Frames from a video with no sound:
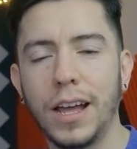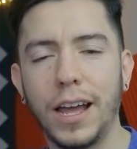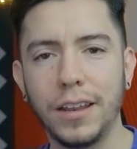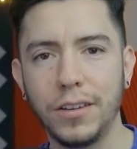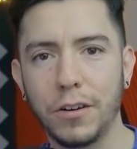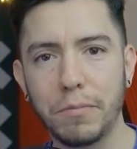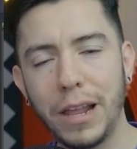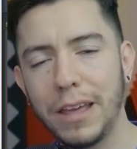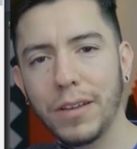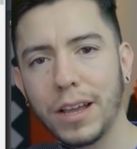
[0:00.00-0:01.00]
and your
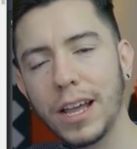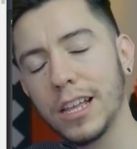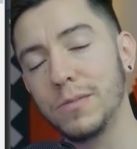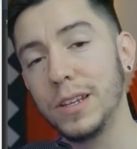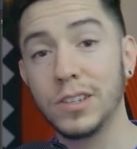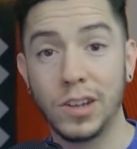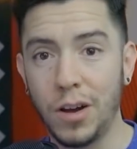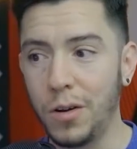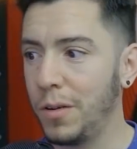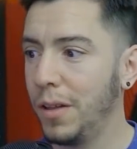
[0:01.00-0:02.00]
playback has been
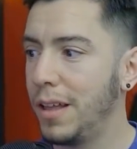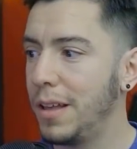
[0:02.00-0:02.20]
slow,